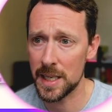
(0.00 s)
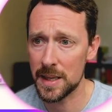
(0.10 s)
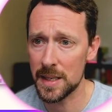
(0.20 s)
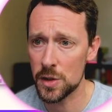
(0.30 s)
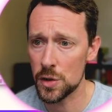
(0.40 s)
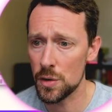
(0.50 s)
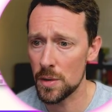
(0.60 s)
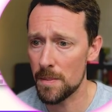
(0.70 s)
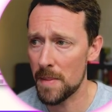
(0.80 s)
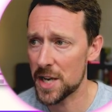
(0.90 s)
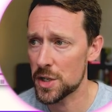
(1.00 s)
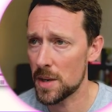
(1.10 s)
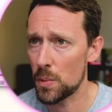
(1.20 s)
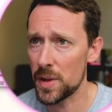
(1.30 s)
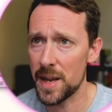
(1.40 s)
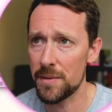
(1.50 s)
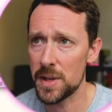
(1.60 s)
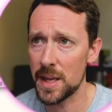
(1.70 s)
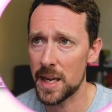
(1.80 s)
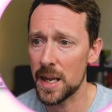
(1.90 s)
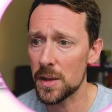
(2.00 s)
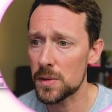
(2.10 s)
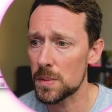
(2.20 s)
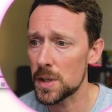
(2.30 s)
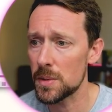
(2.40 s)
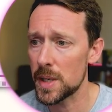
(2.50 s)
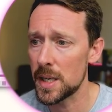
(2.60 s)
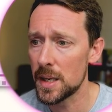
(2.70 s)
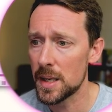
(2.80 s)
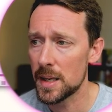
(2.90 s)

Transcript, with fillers: get this to match up with everything else we're doing.